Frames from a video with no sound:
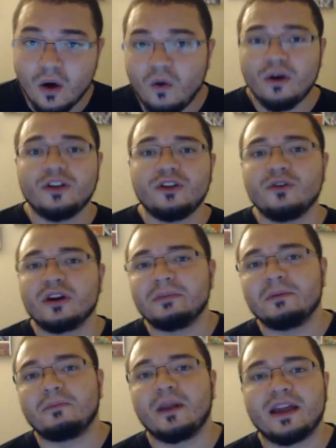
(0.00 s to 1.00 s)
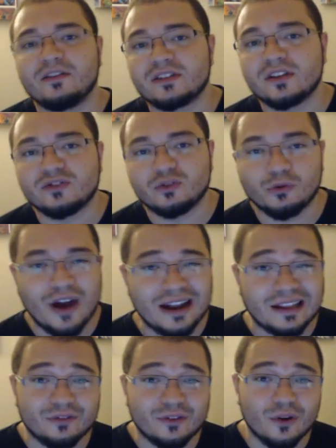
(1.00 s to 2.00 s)
Or are you going to be playing yourself some
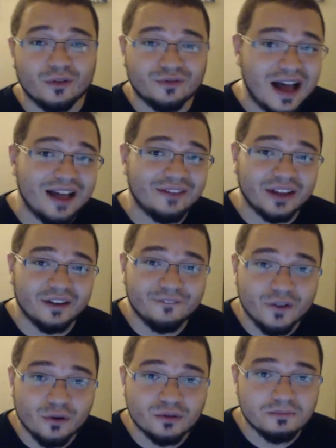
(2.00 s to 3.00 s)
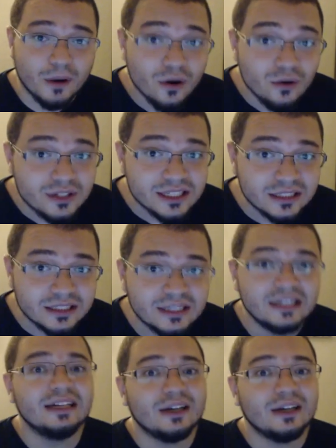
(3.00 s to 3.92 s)
Grand Theft Auto 5 in first person?